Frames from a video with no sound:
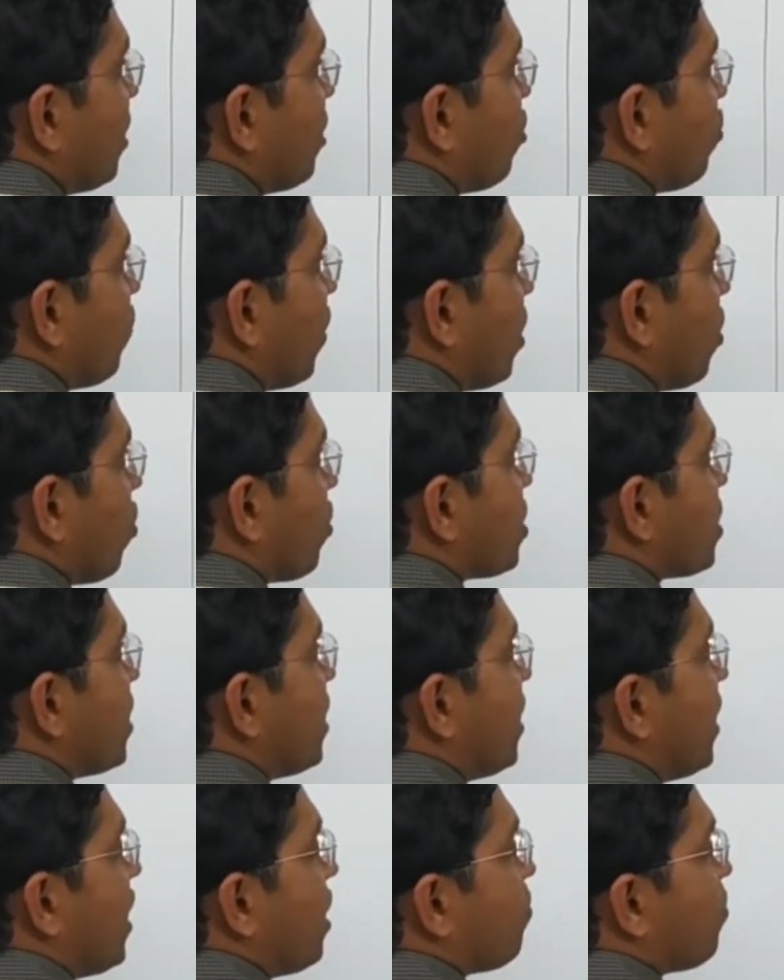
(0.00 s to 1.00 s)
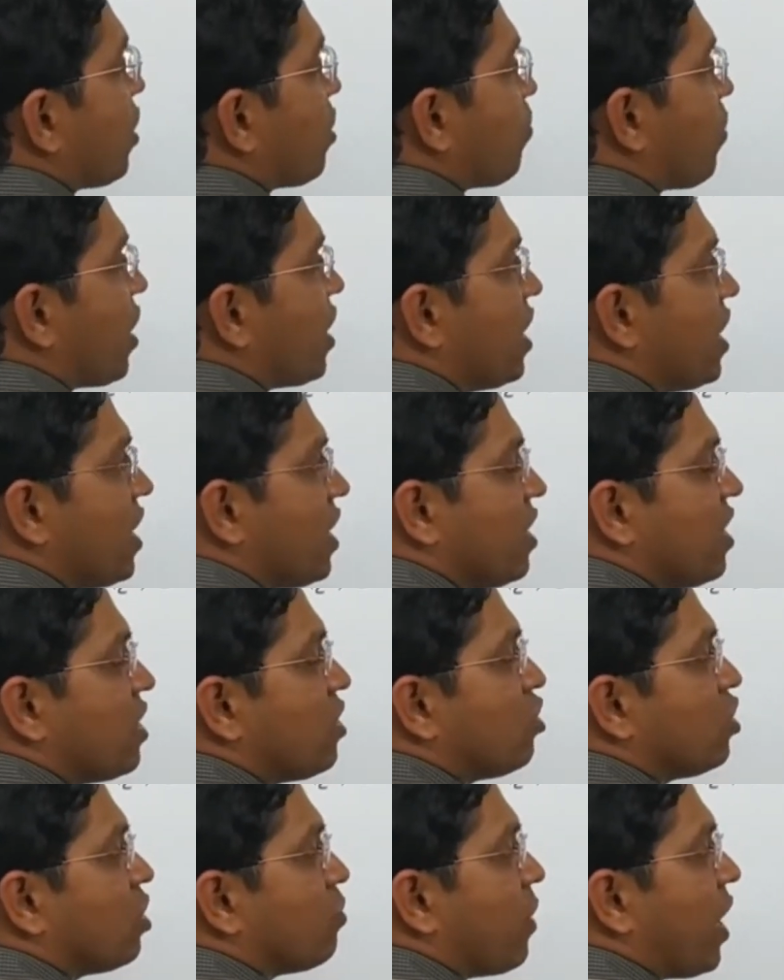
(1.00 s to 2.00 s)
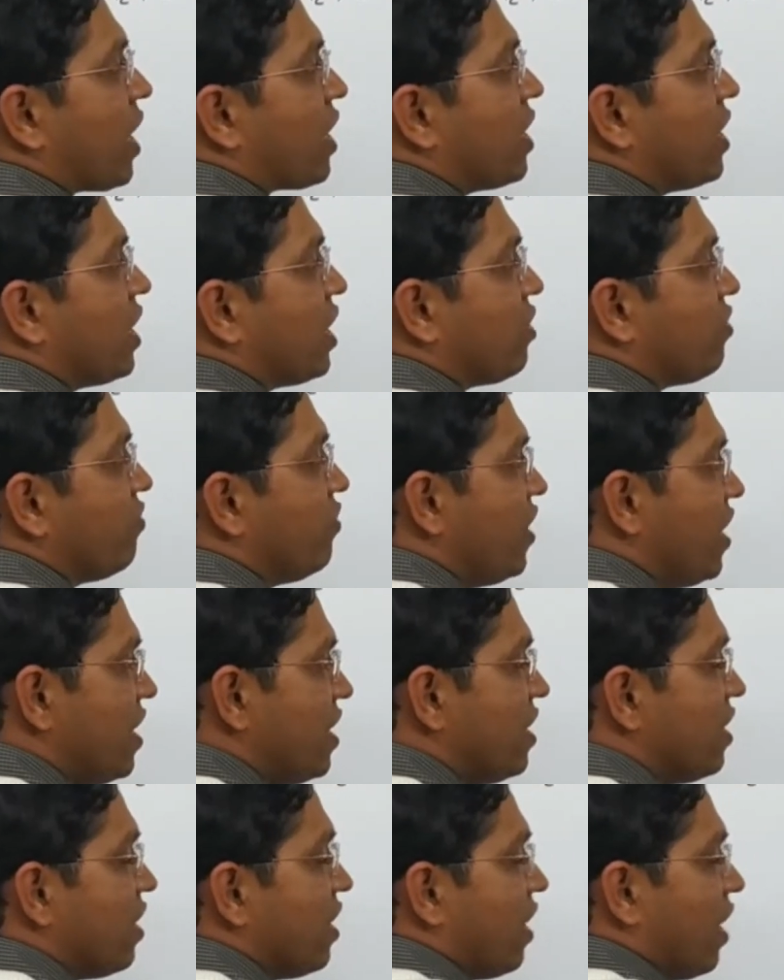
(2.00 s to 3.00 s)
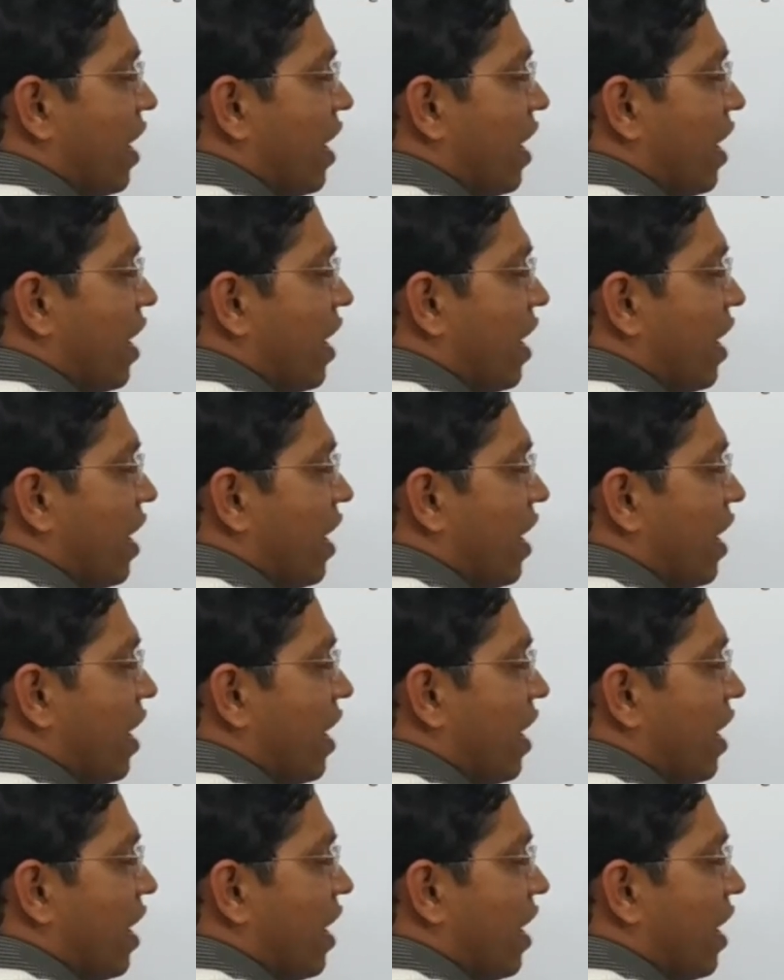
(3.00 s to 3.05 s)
to velocity and perpendicular to the magnetic field,